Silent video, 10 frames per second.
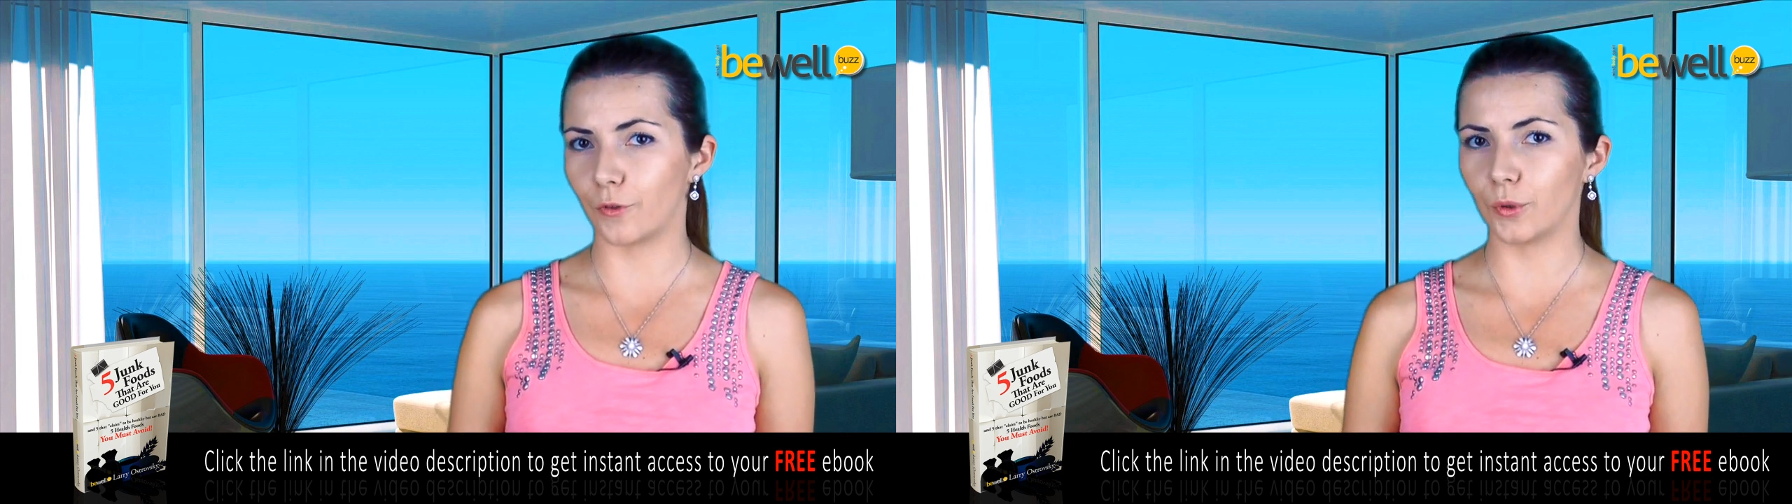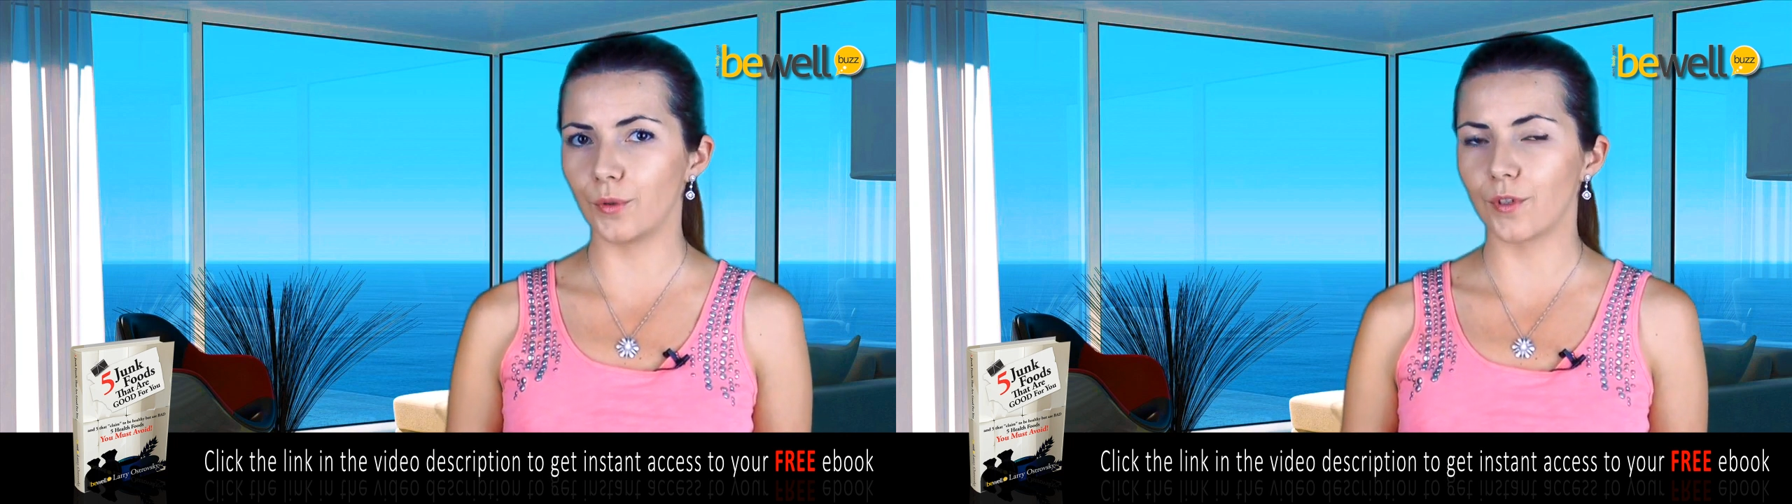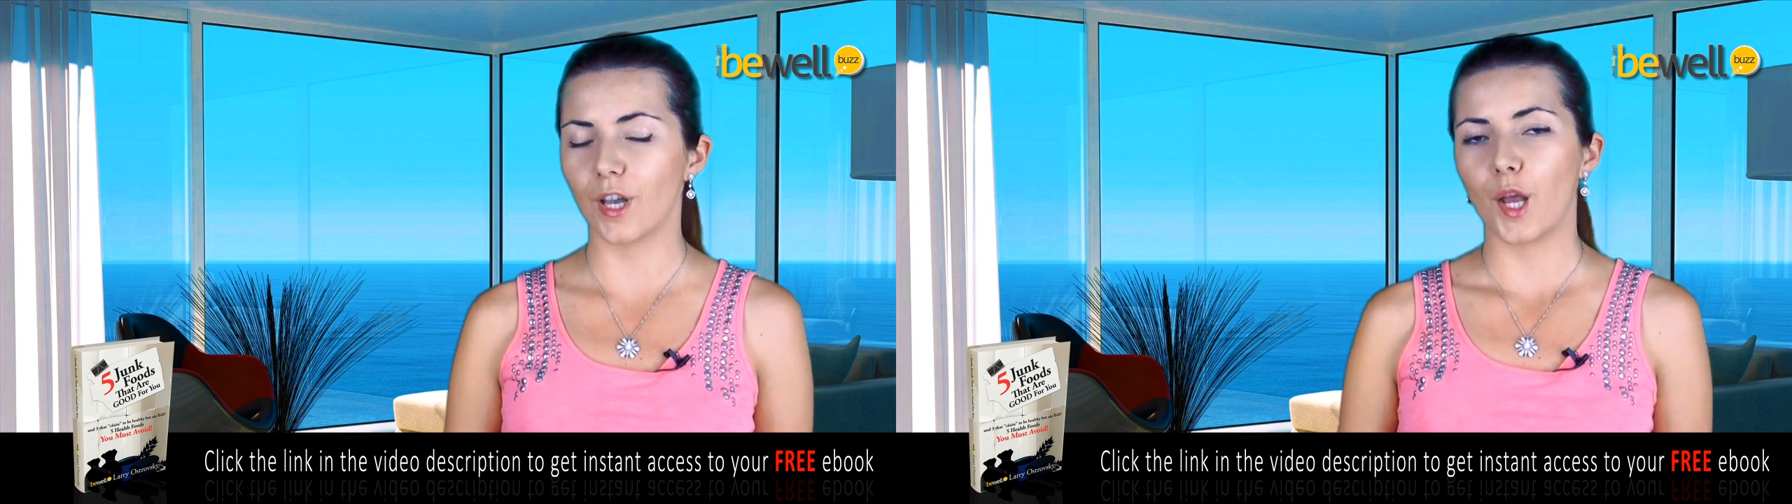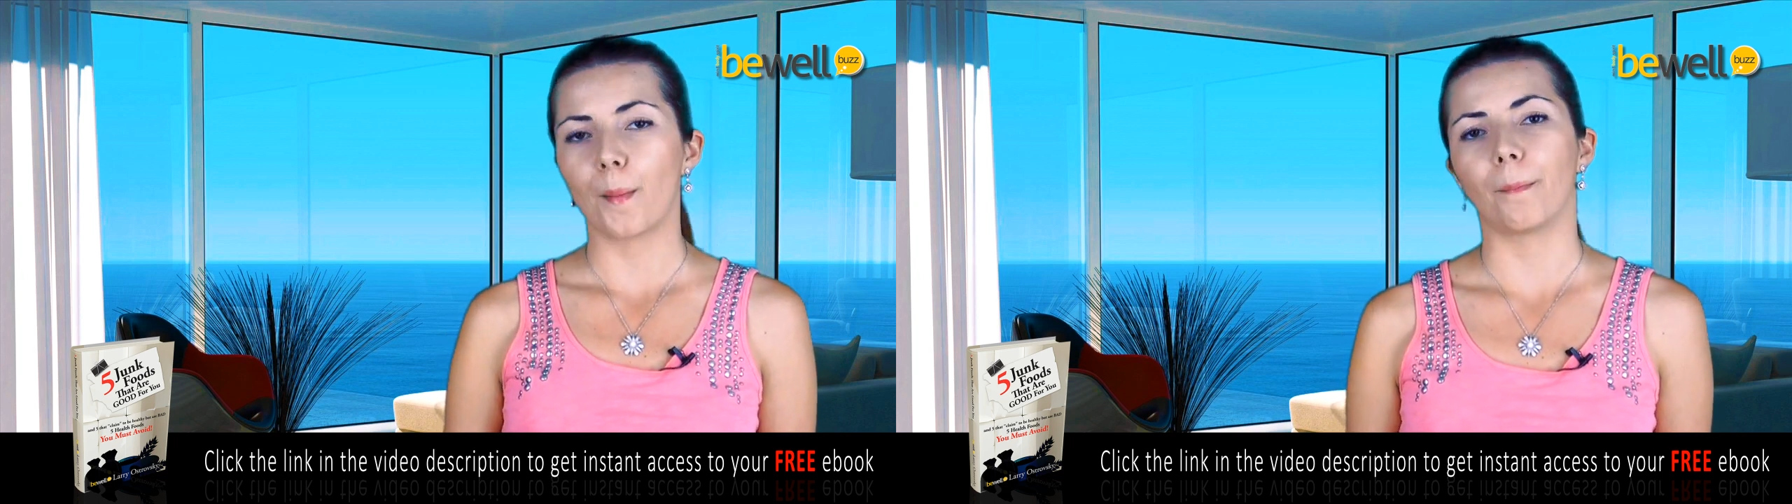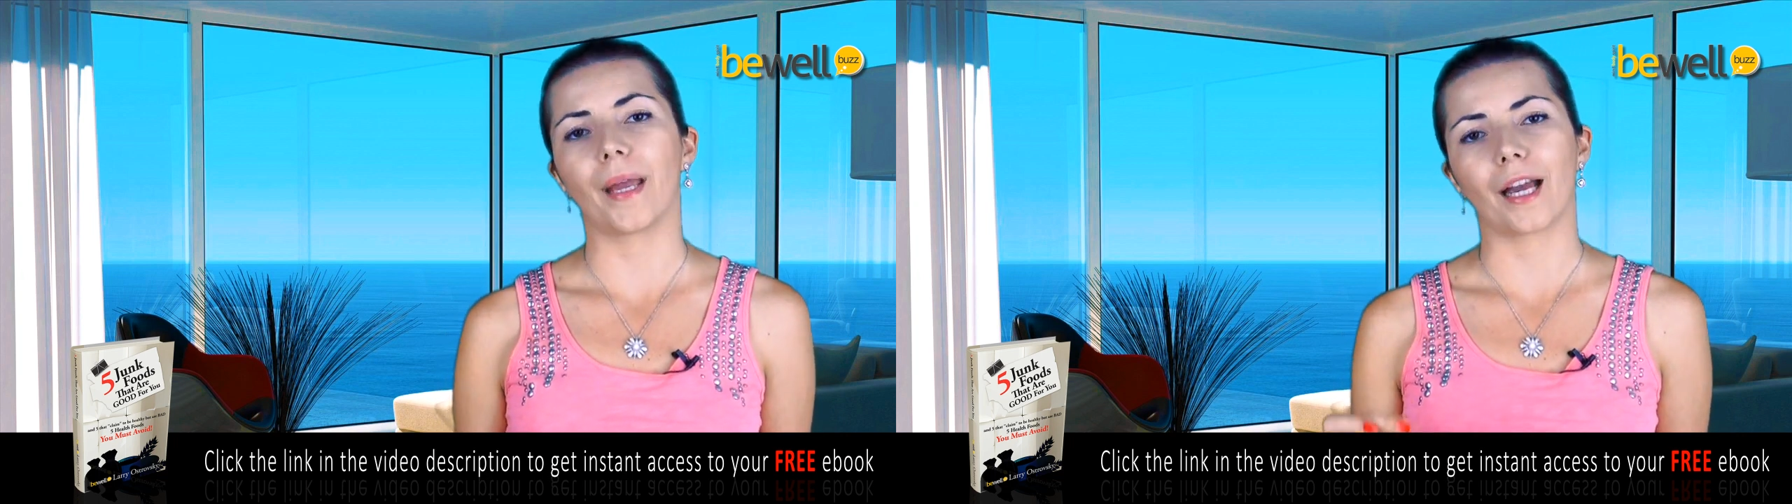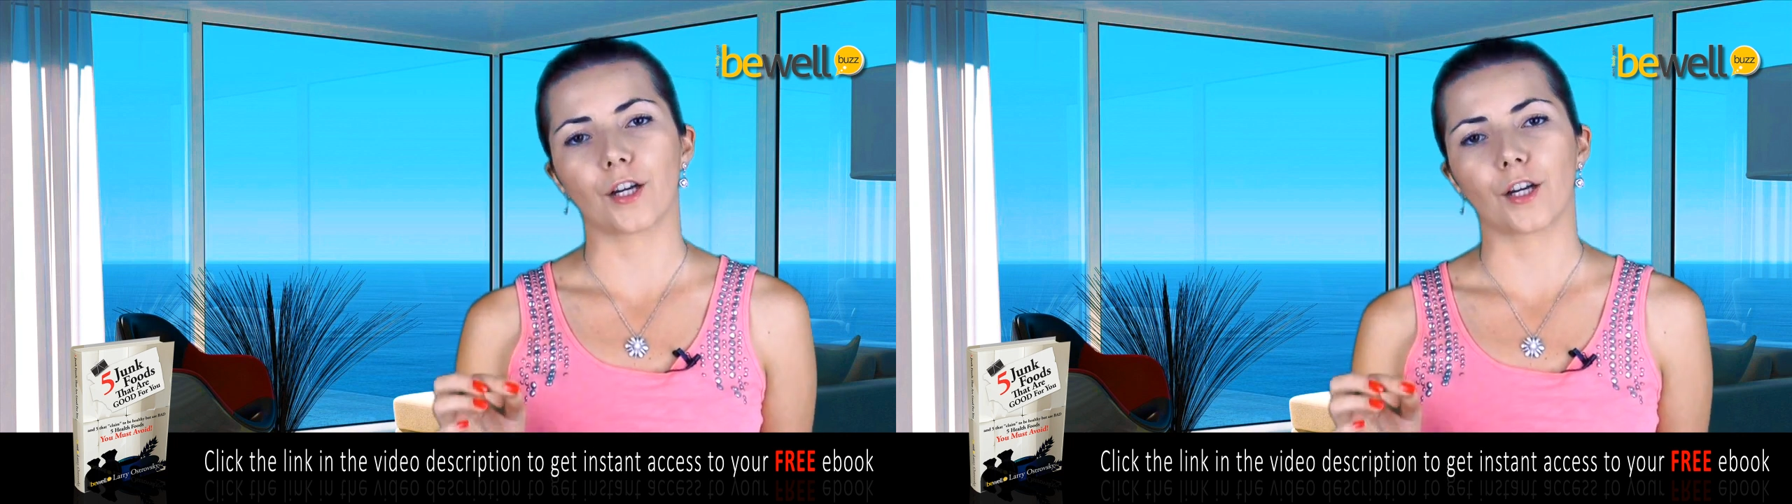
foods may